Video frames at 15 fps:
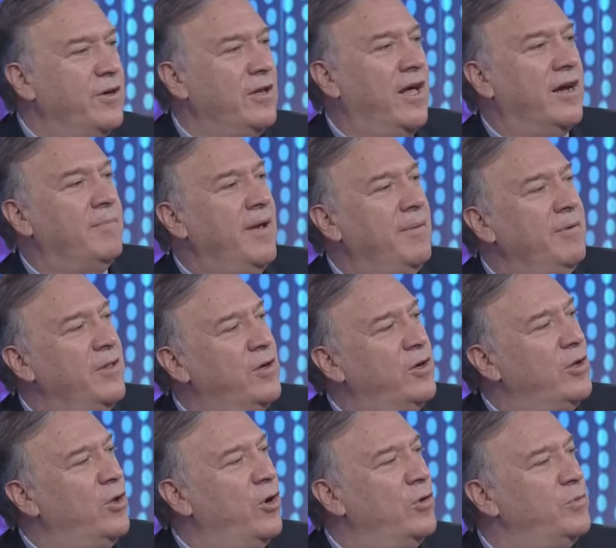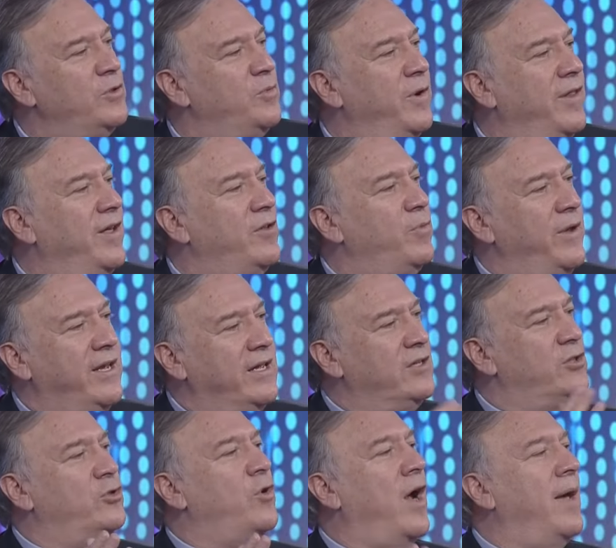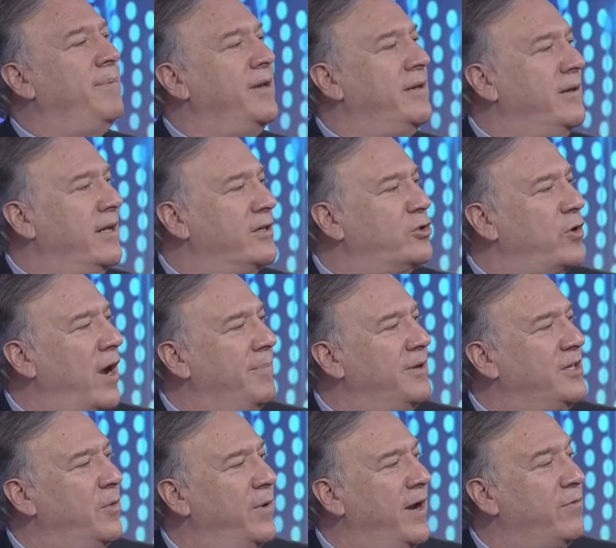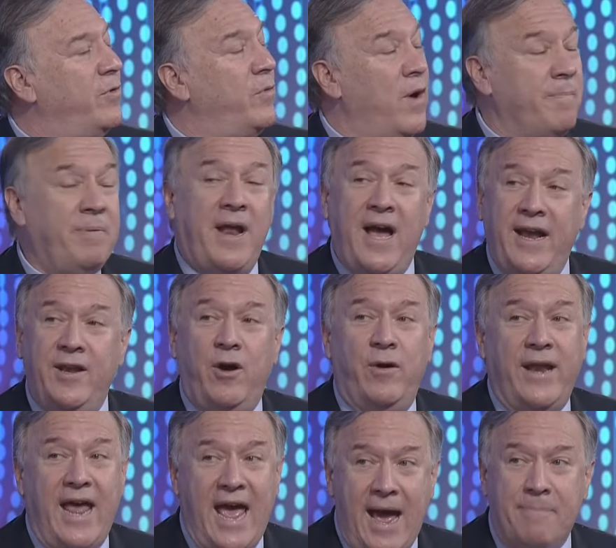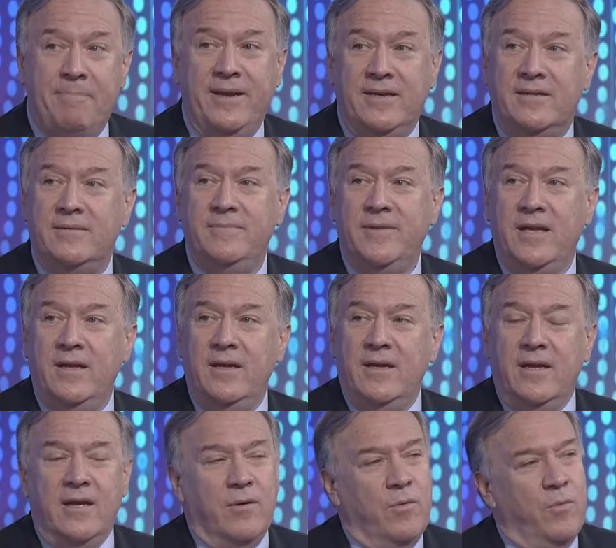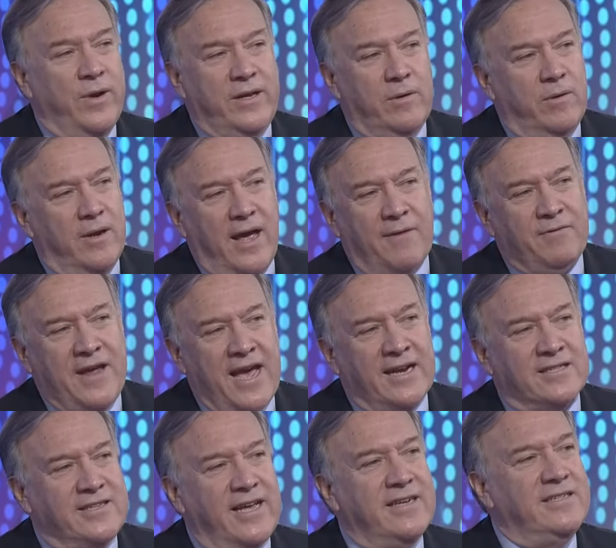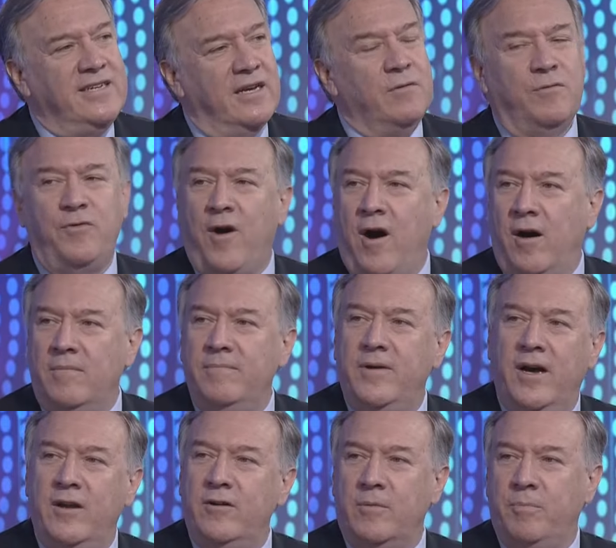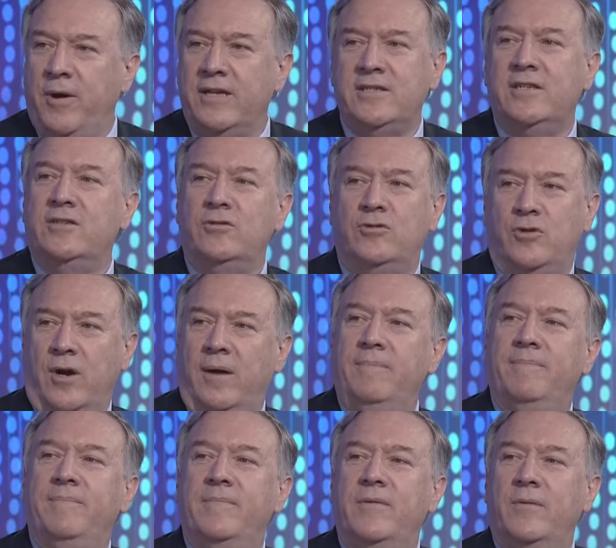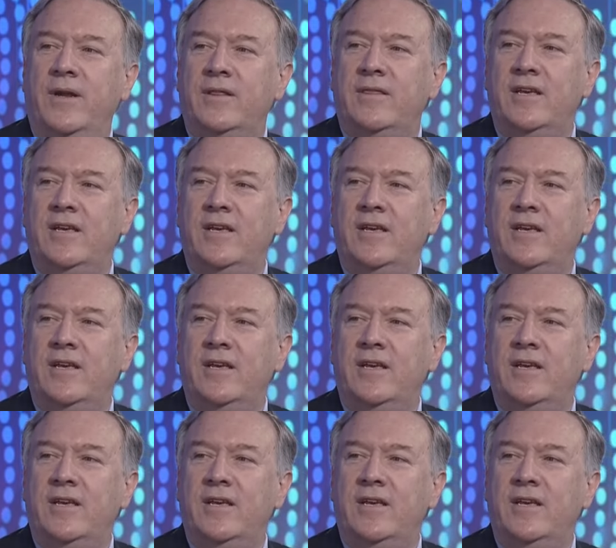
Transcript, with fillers: good luck. Maybe the good Lord was with us. We can describe it, ascribe it to whatever we want, but I know it happened. We, Afghanistan didn't fall under President Trump. Right?